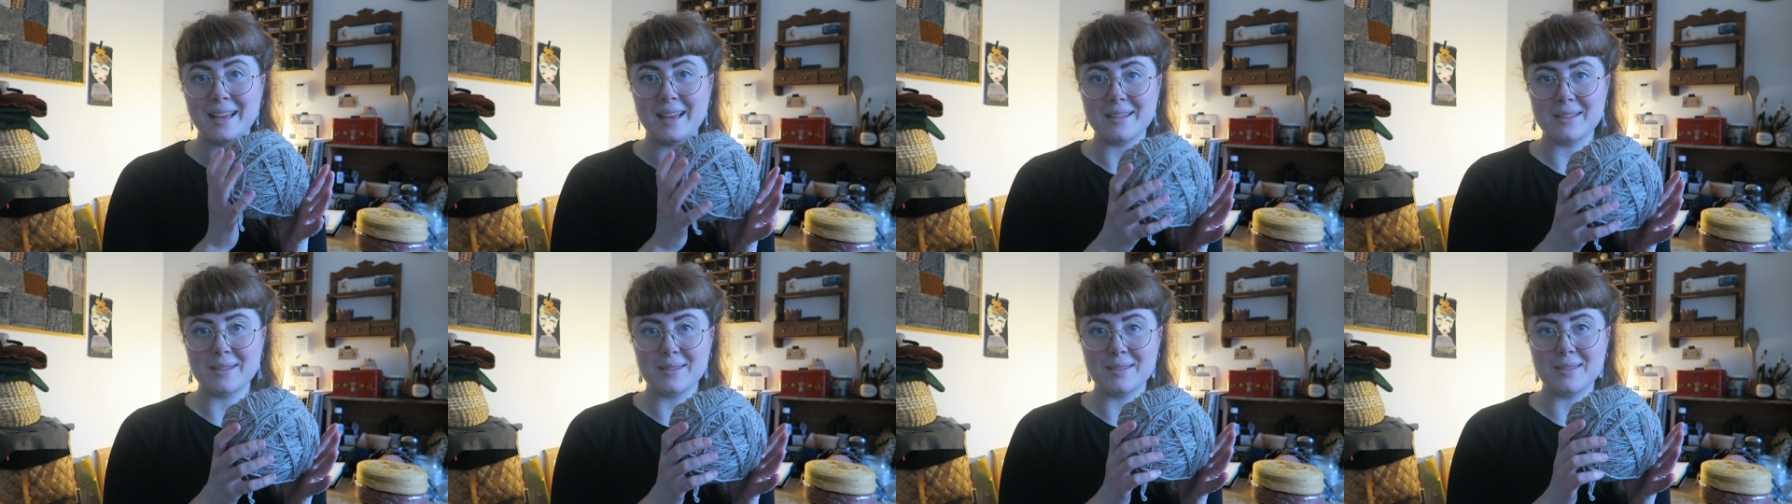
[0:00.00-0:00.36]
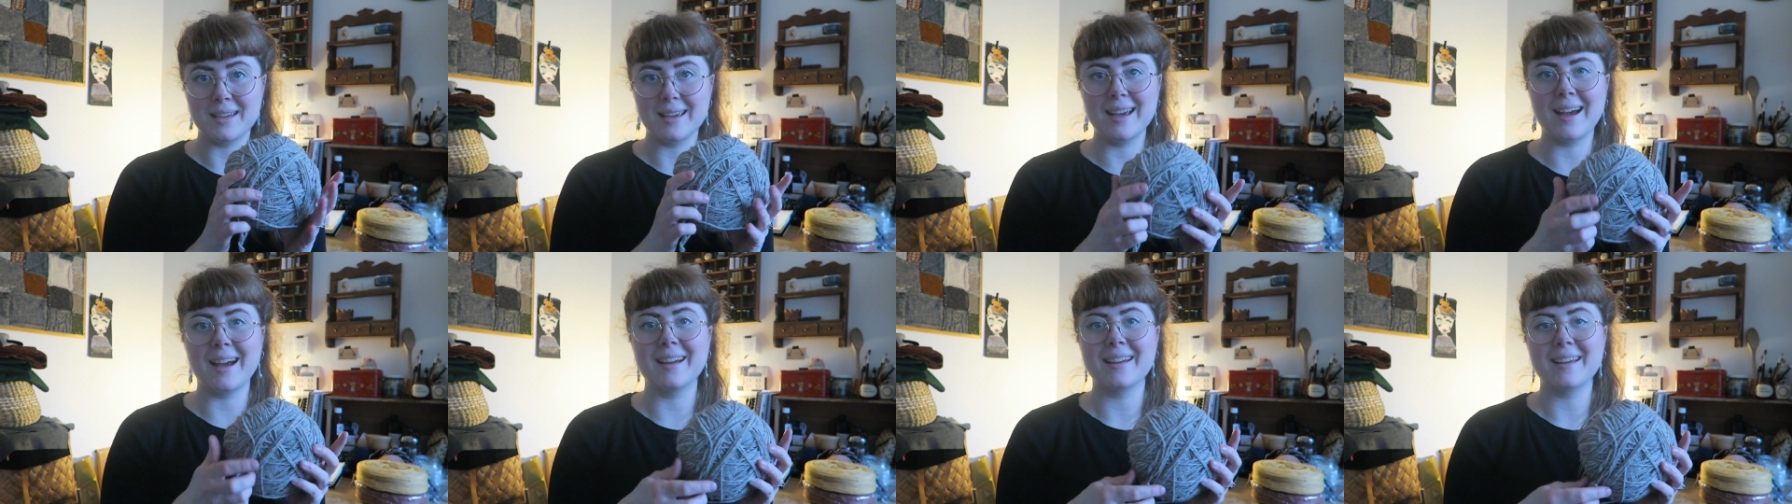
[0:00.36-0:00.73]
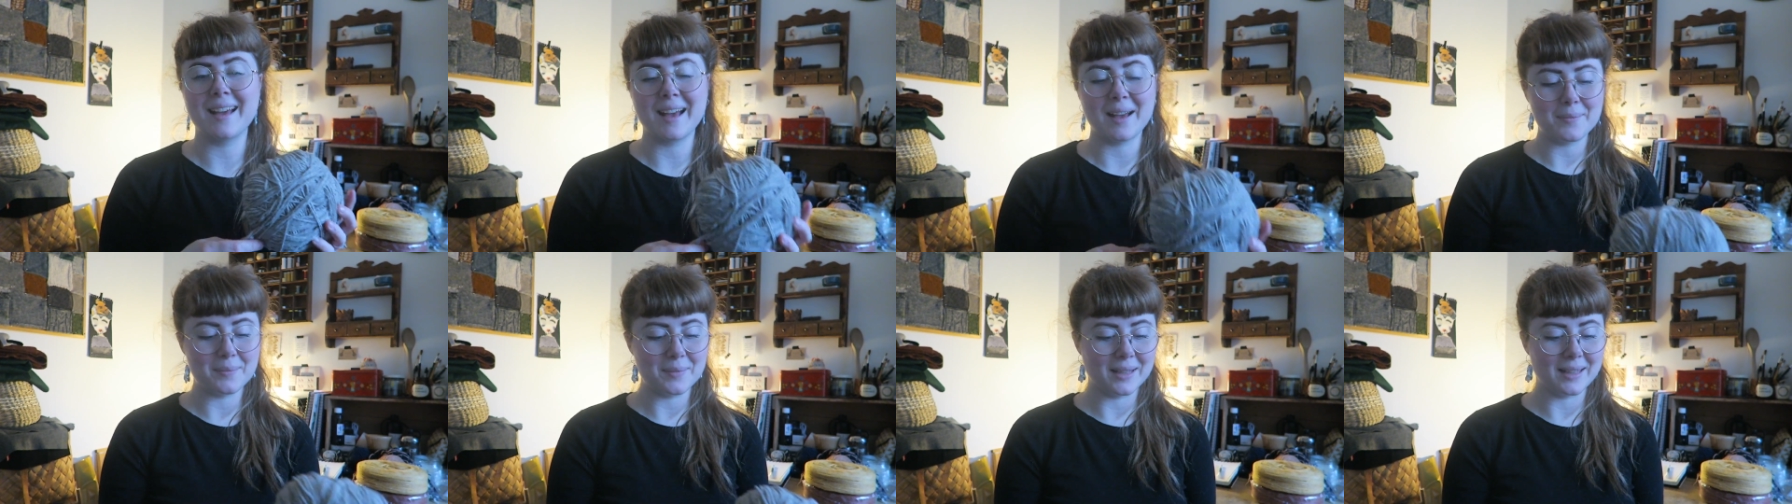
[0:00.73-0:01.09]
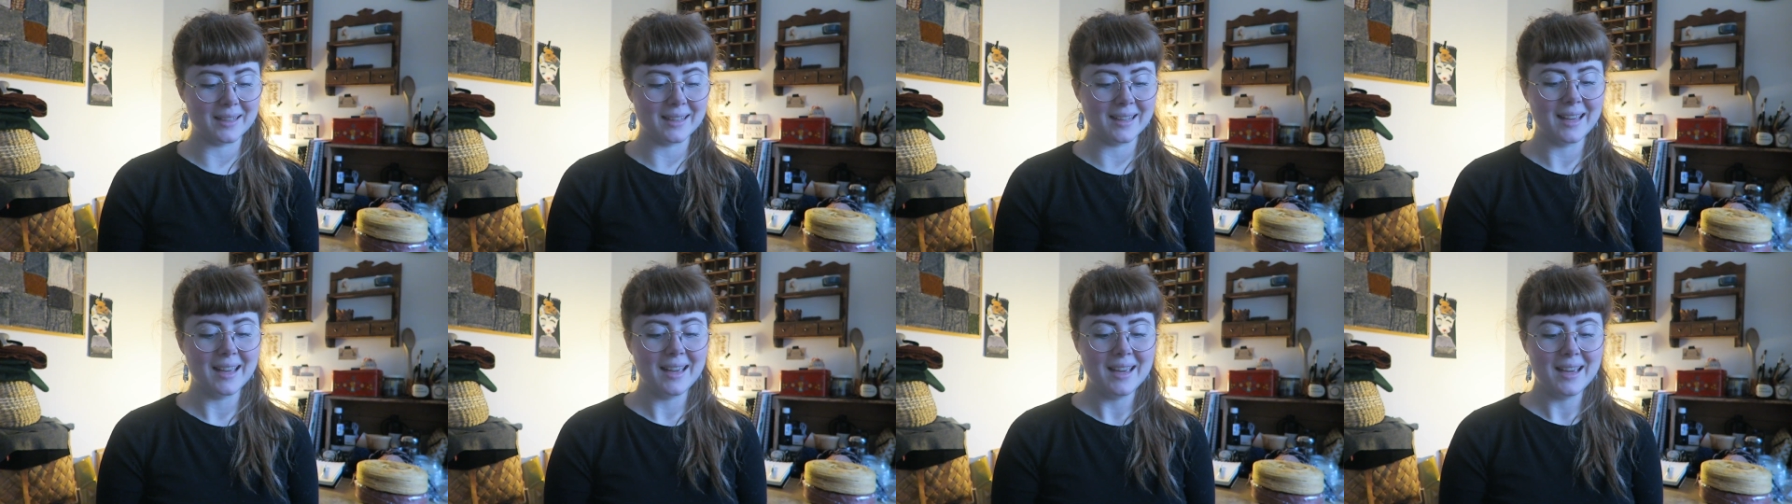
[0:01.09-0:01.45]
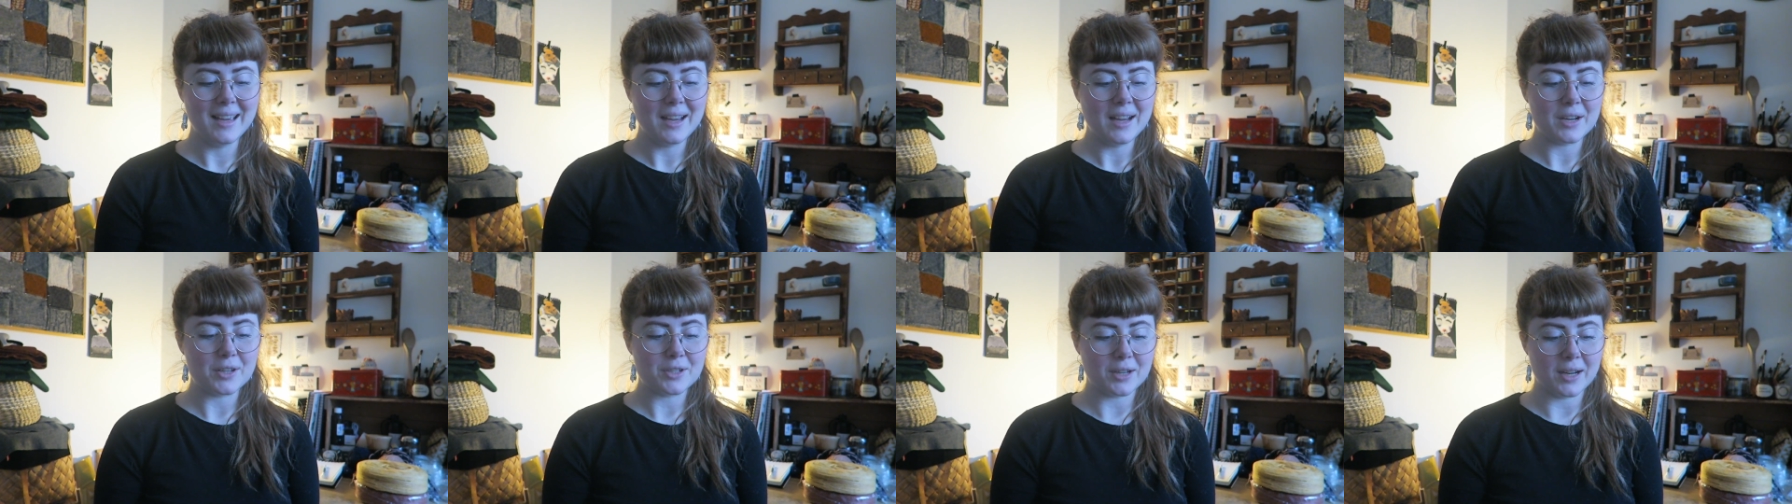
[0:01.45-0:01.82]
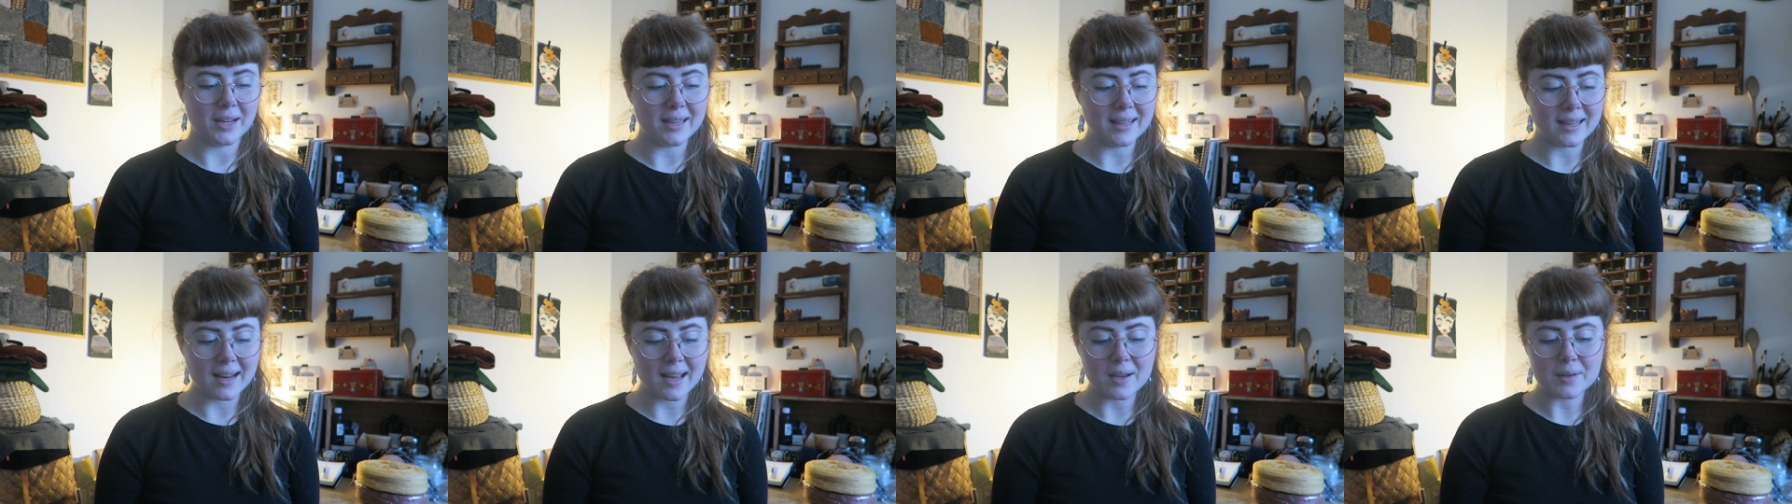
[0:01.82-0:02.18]
as you see, I have been
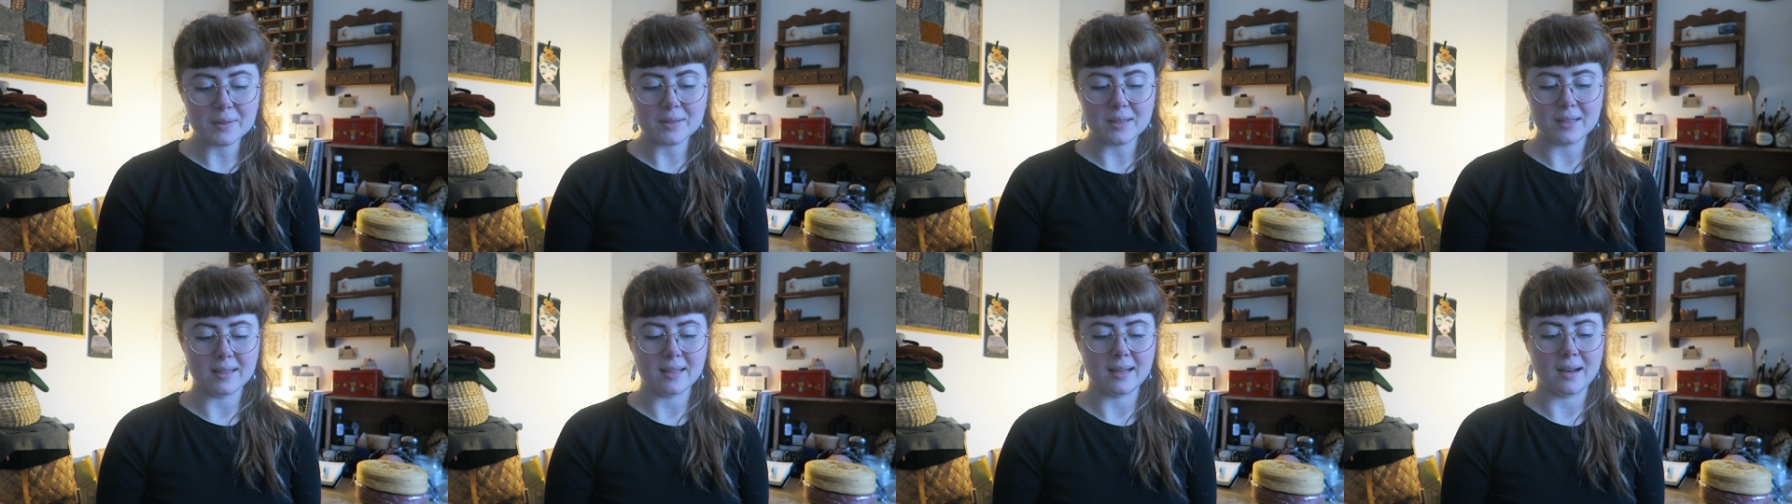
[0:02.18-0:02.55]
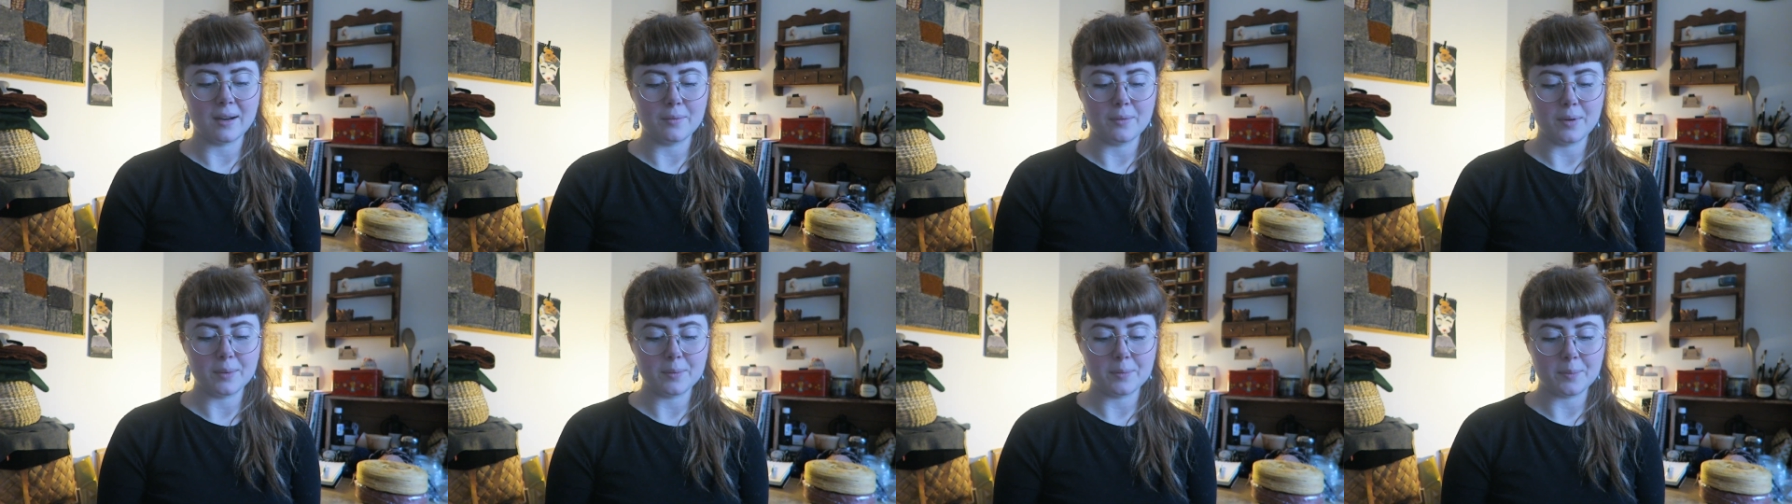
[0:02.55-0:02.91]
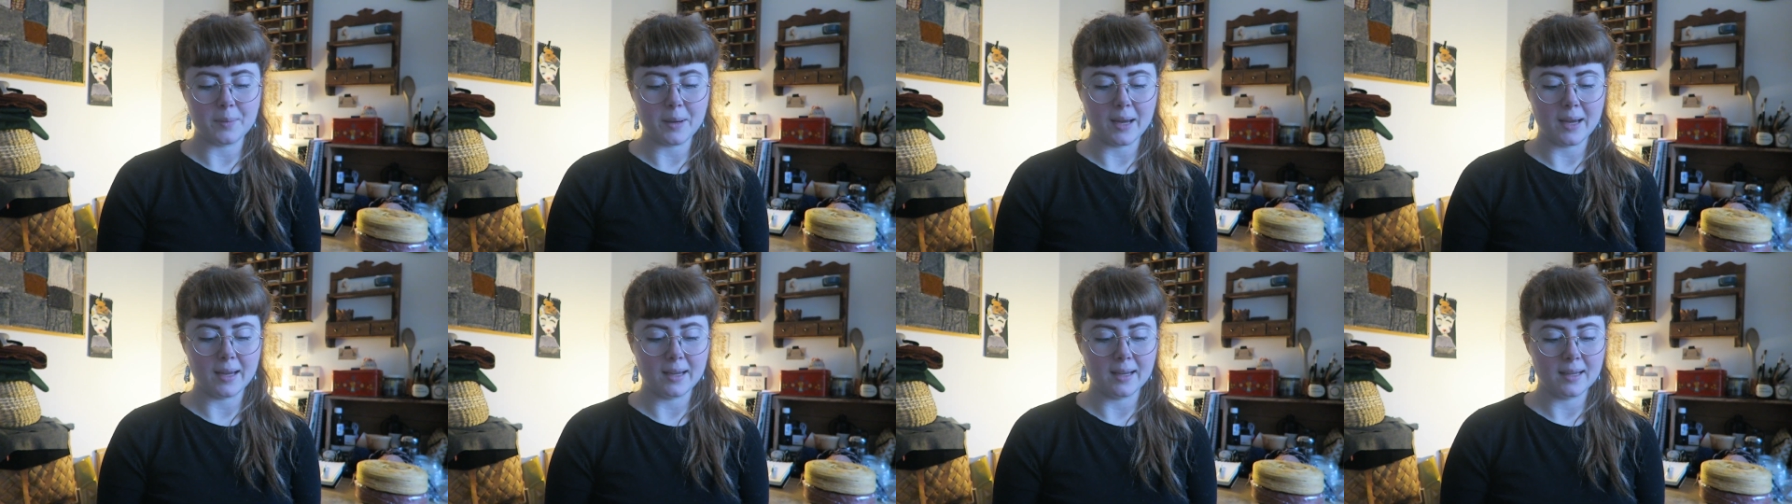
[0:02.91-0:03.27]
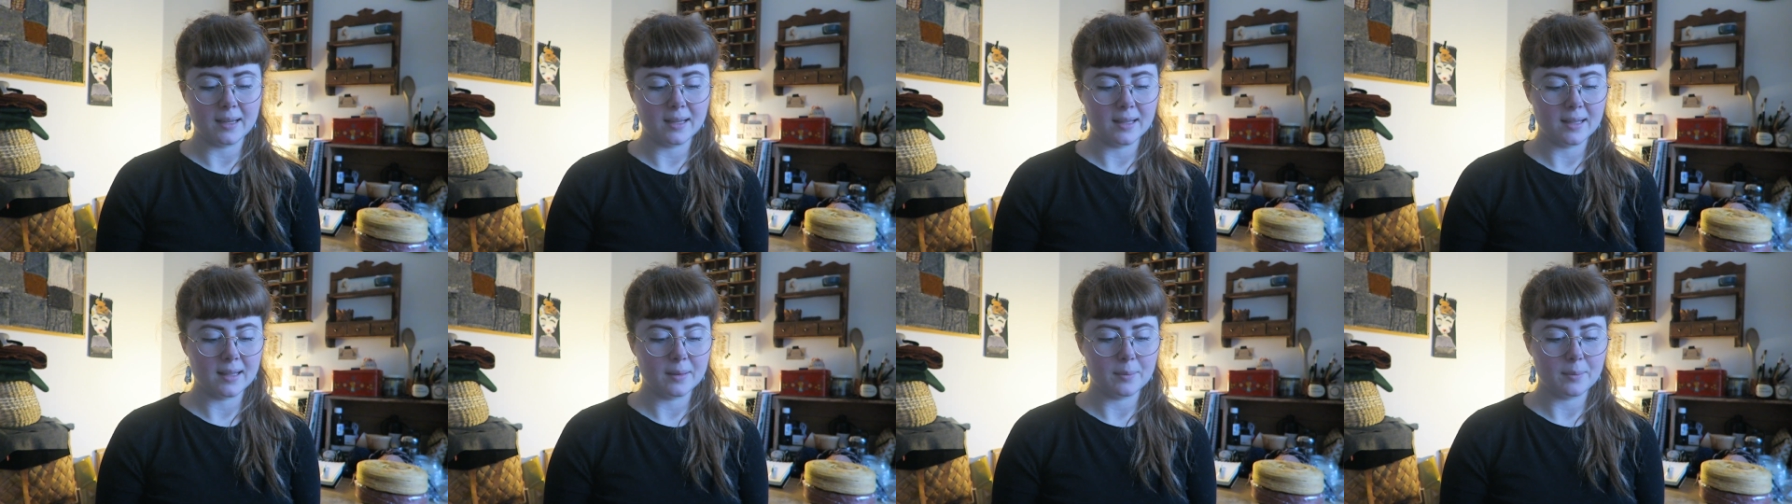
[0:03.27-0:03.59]
trying it out, and then I ripped my